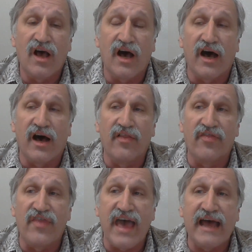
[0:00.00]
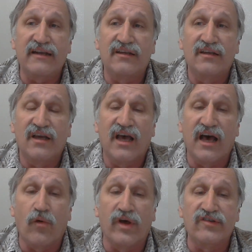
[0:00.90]
Uh, that
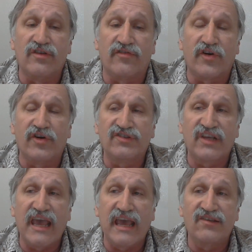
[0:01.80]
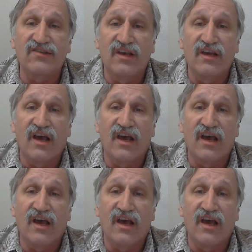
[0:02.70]
uh, was the first case.